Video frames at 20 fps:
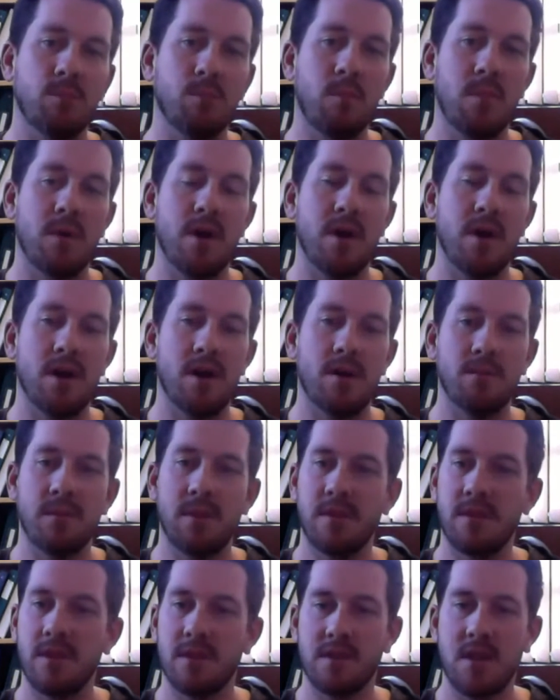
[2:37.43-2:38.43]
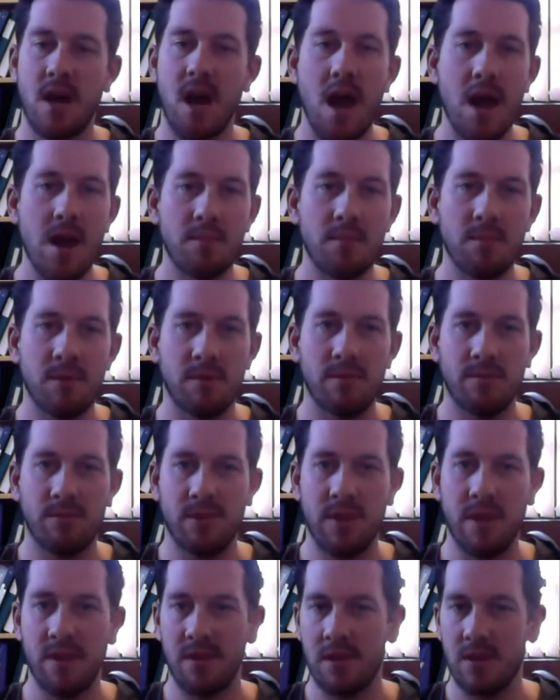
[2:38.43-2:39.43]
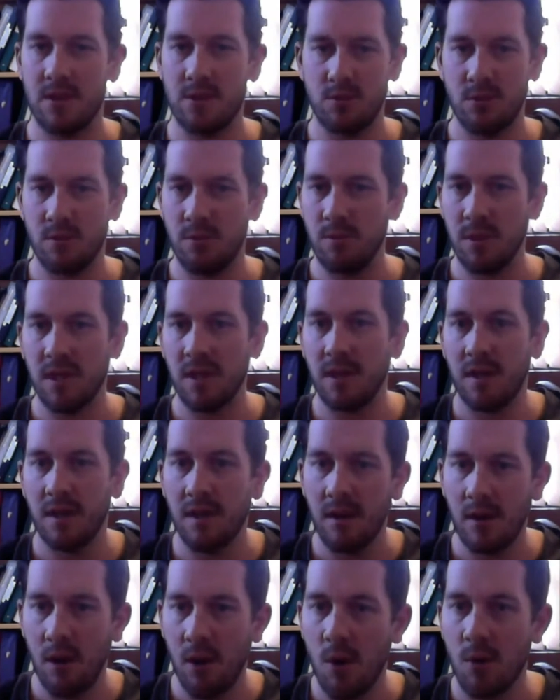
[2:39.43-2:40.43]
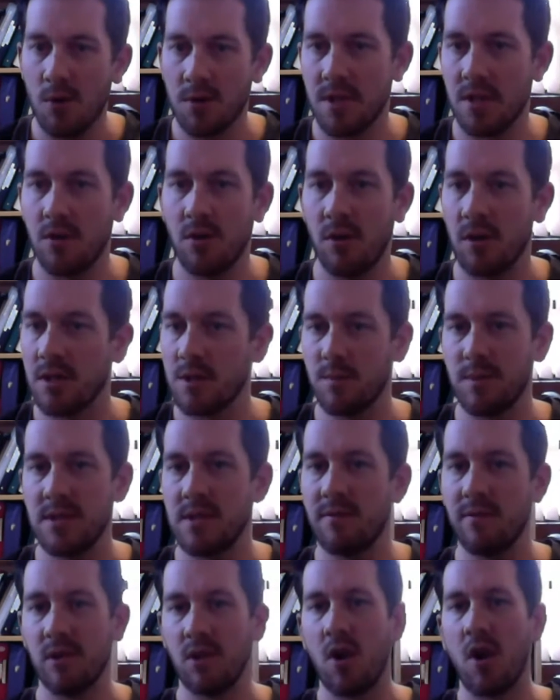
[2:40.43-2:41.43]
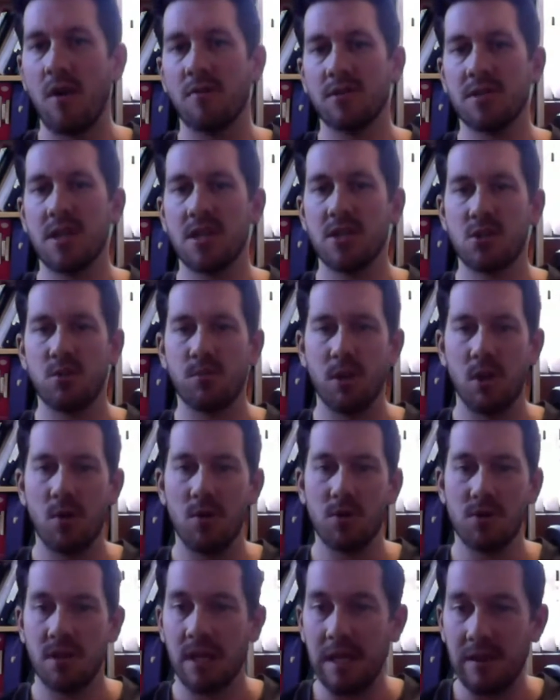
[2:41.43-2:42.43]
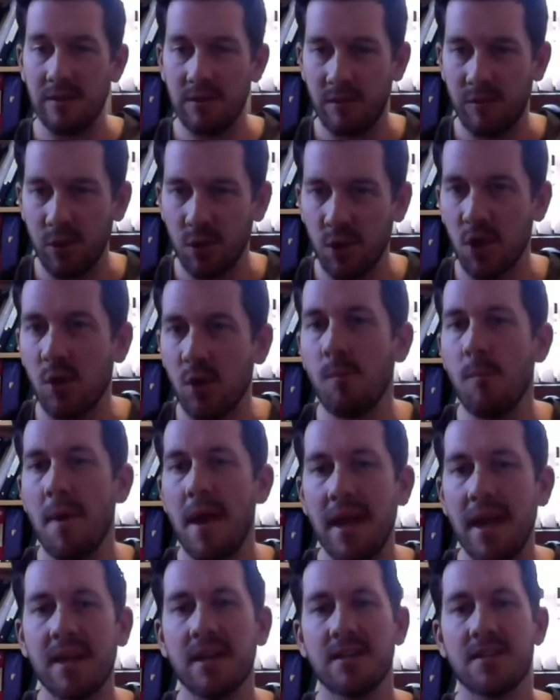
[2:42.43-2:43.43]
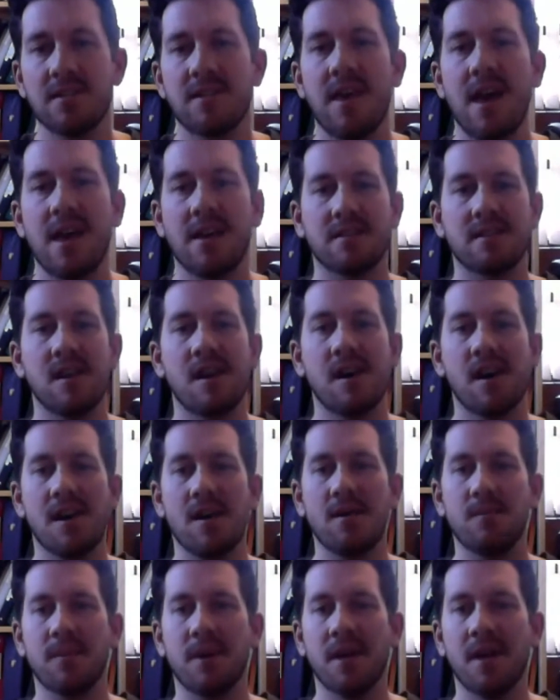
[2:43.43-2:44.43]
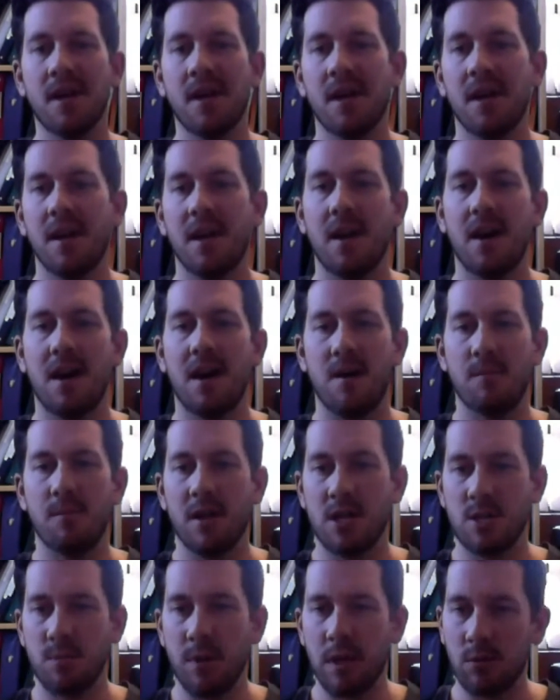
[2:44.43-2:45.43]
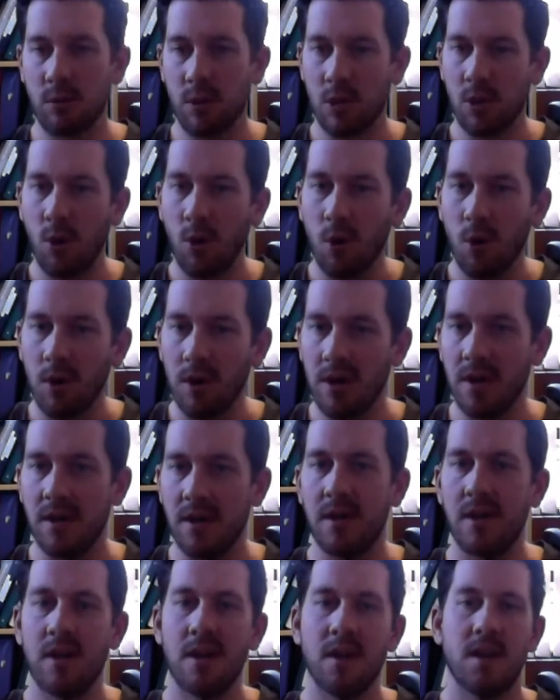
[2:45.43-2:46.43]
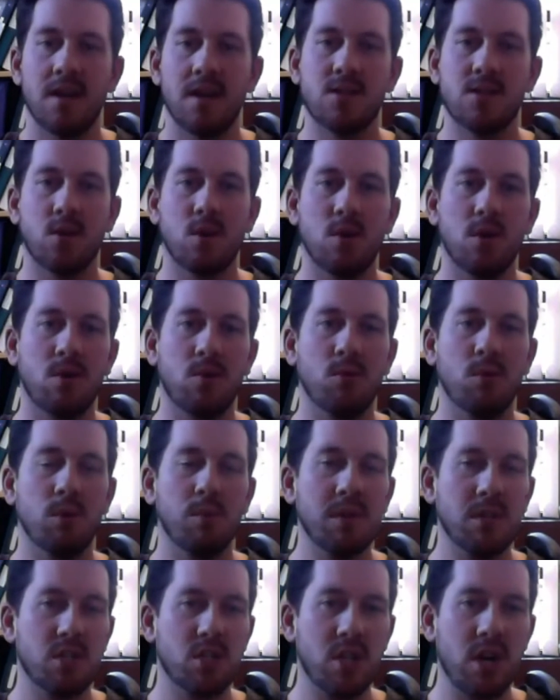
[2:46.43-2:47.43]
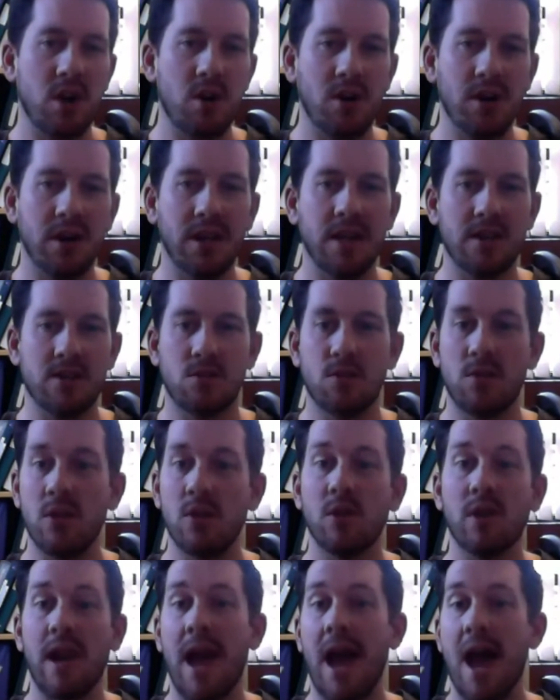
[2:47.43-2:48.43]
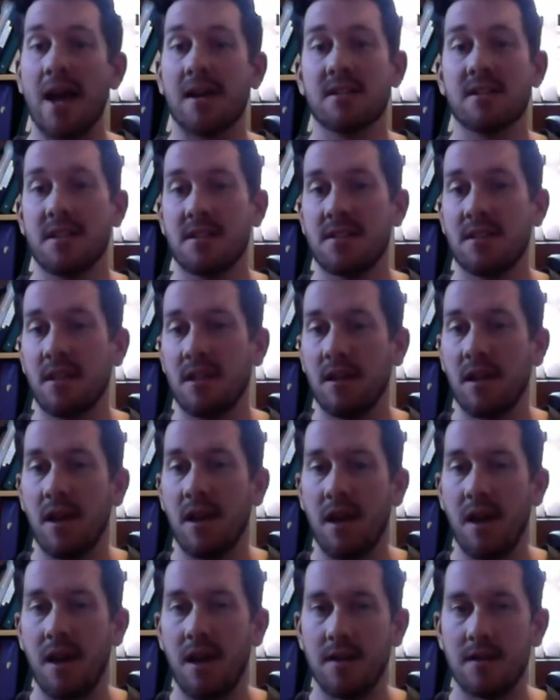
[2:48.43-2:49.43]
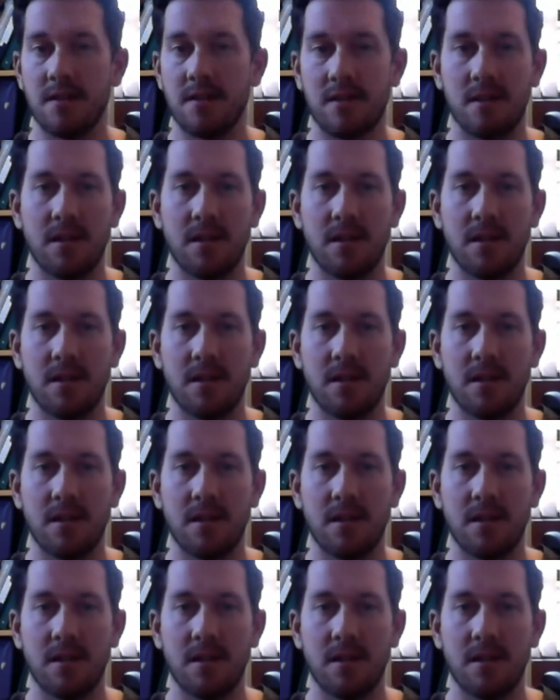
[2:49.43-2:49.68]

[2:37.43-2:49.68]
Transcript: the time that this would be hosted or a specific conversation would be hosted, even if you couldn't make it to that time, it's being recorded, so we'll be sharing it so that you could access it at